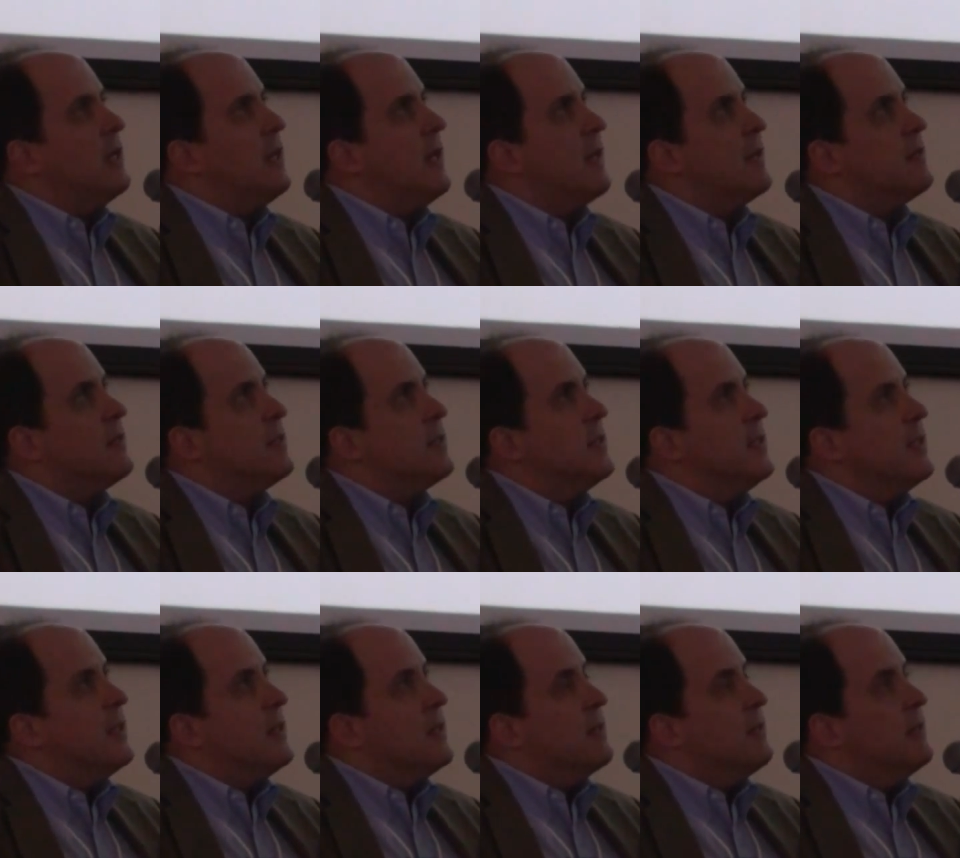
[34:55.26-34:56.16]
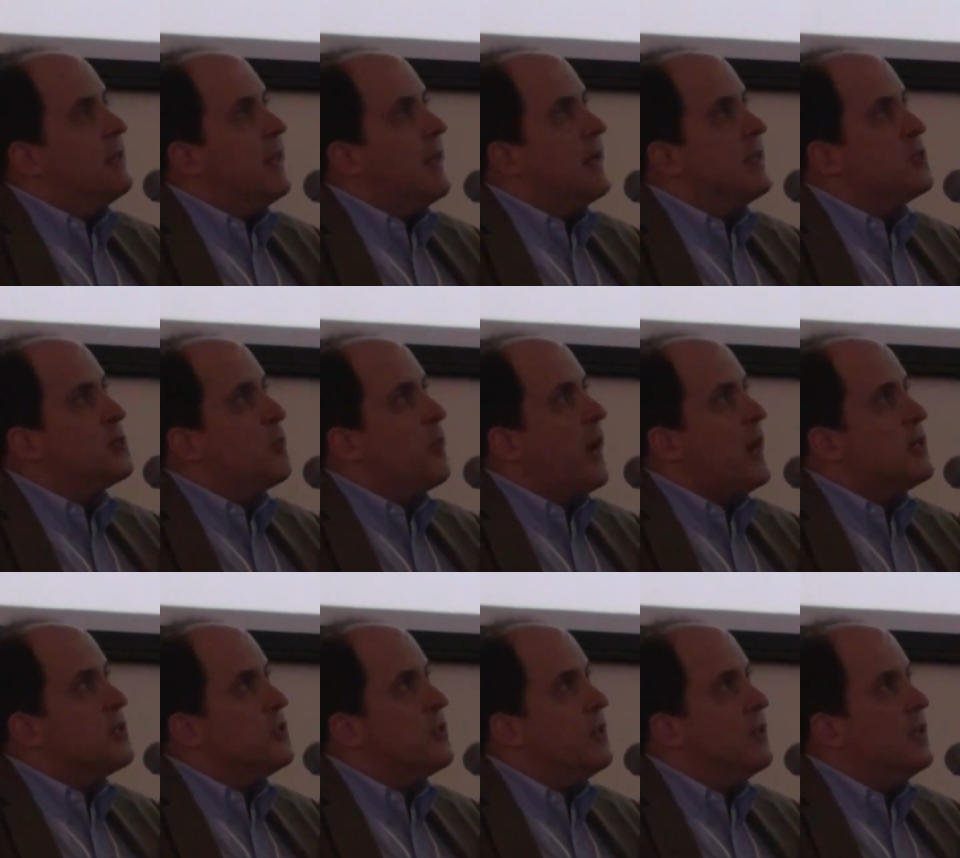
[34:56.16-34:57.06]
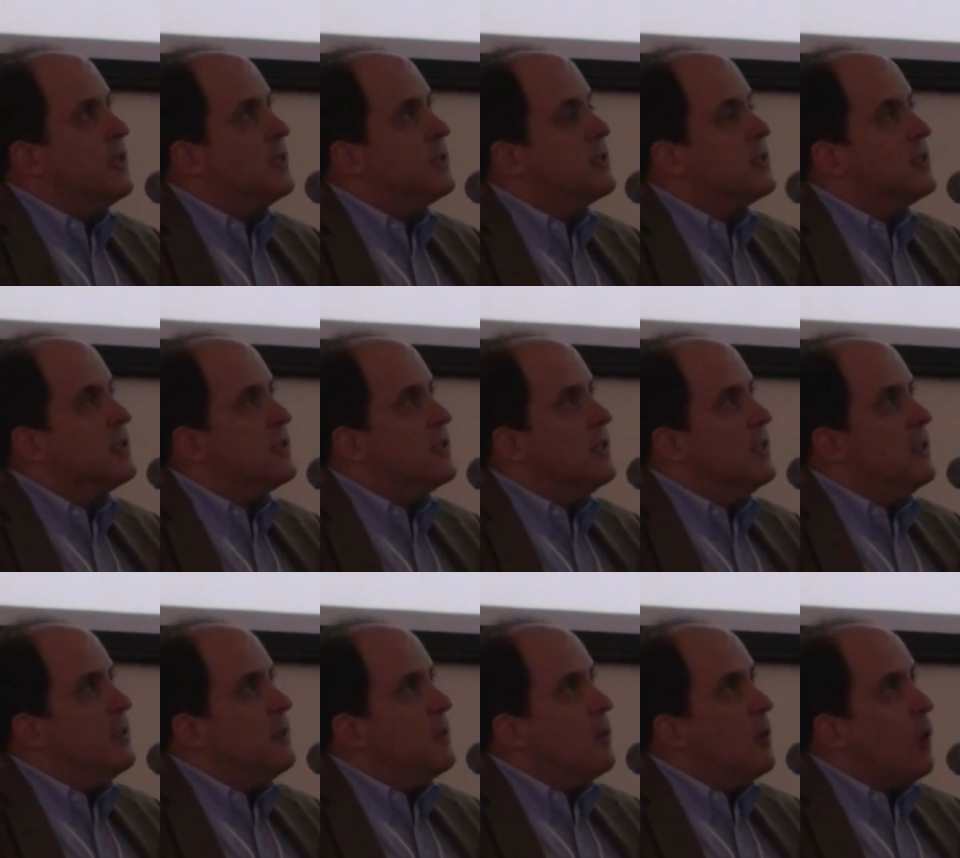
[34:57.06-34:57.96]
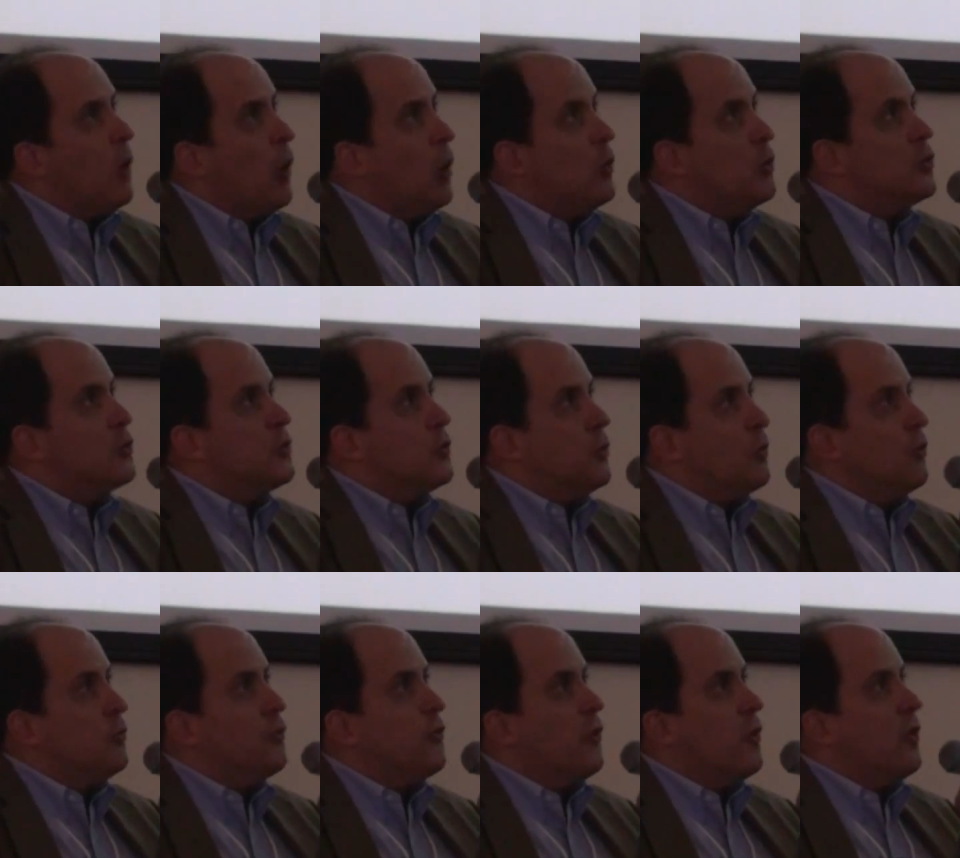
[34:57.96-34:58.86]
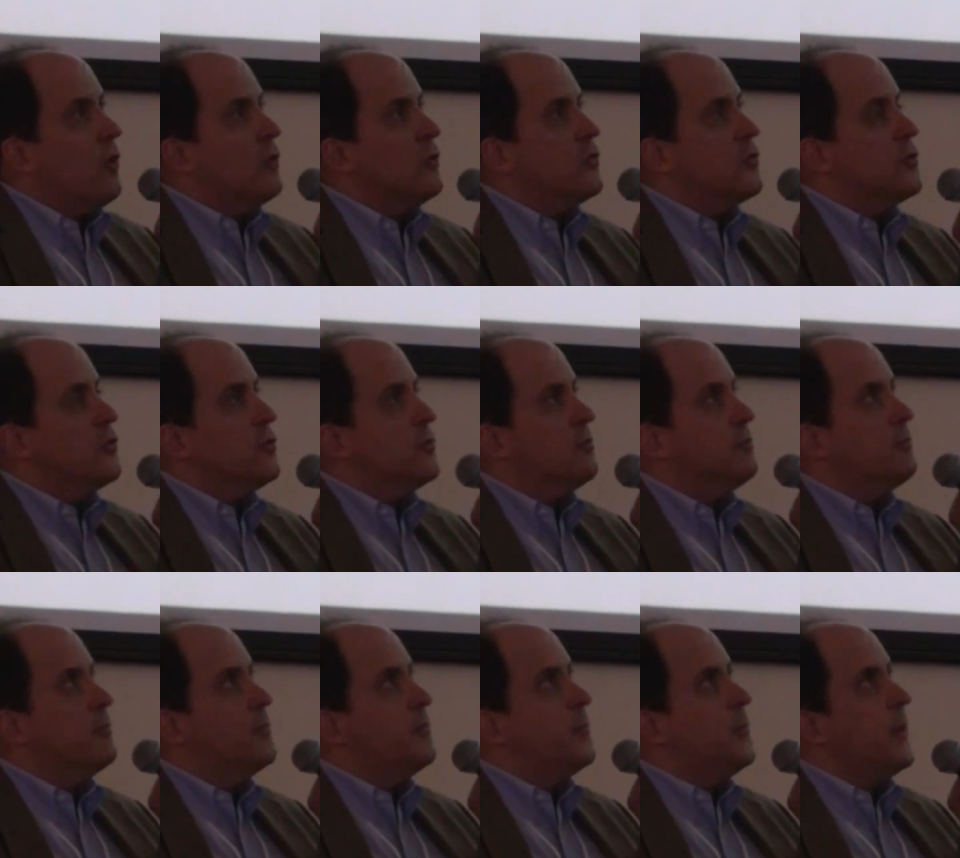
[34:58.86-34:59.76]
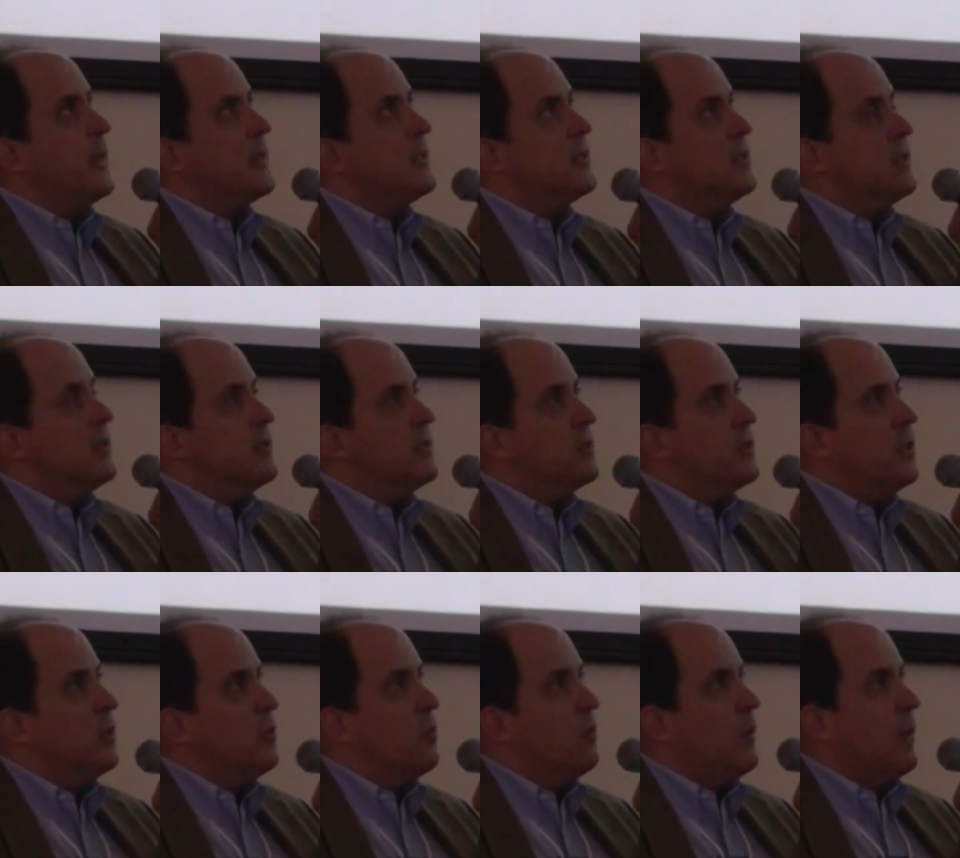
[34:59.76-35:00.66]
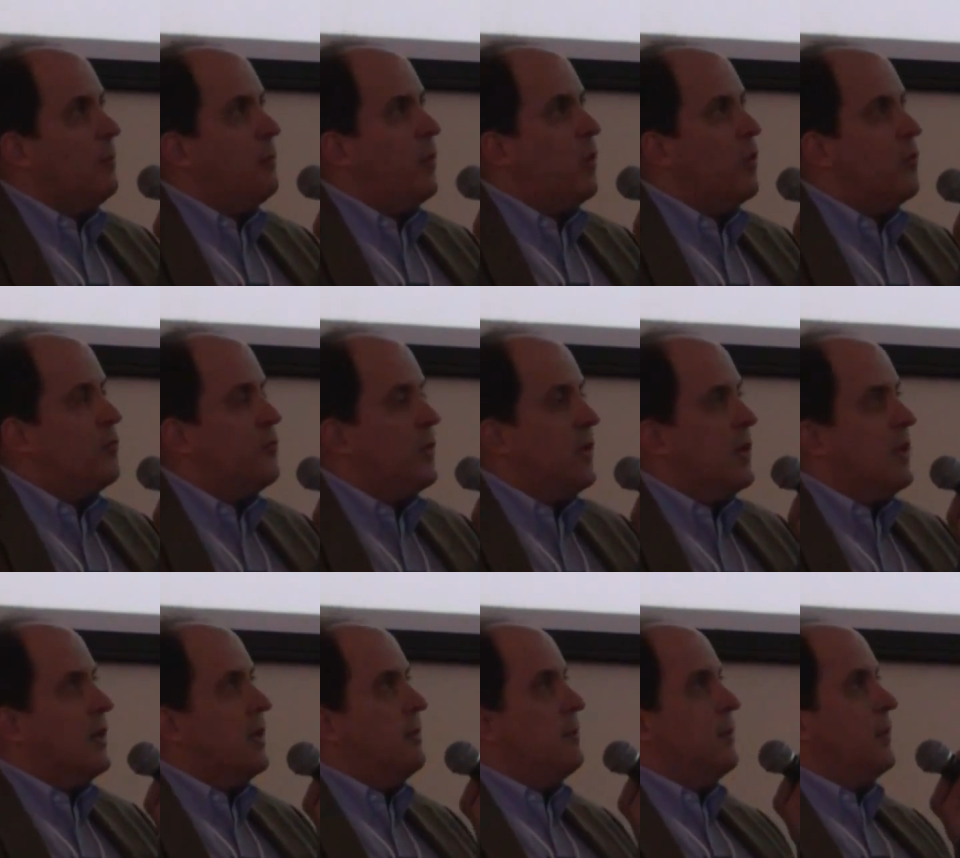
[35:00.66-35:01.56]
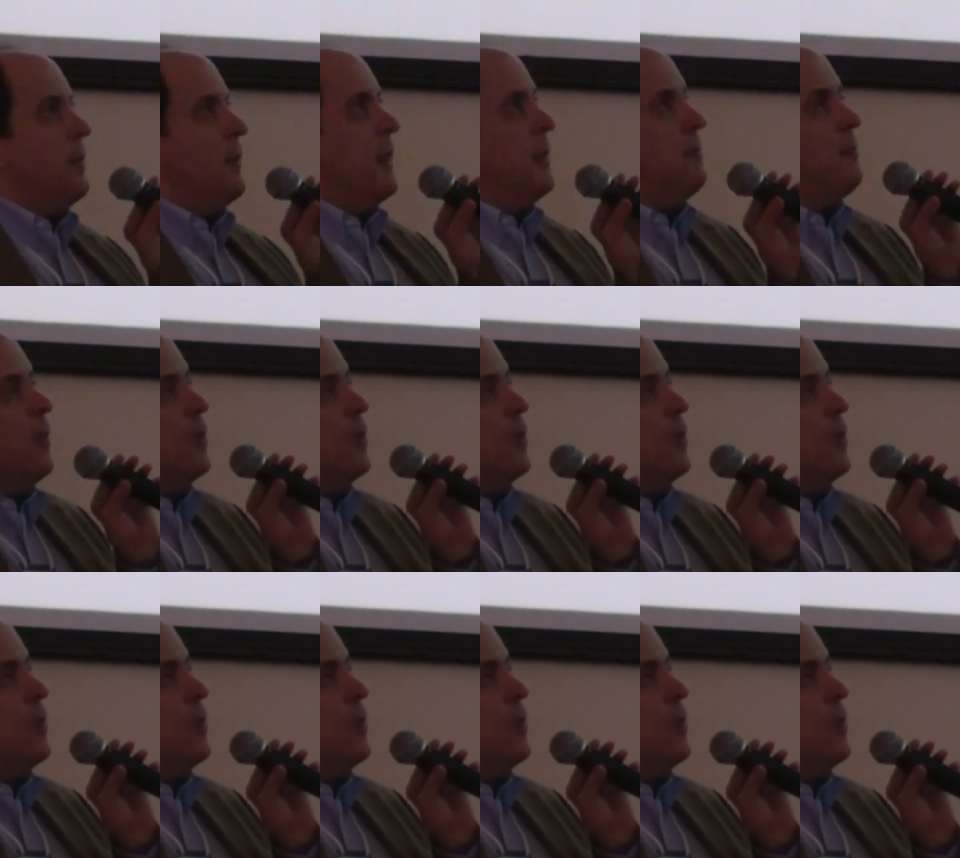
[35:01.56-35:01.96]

that the expression is close to controls, but still above in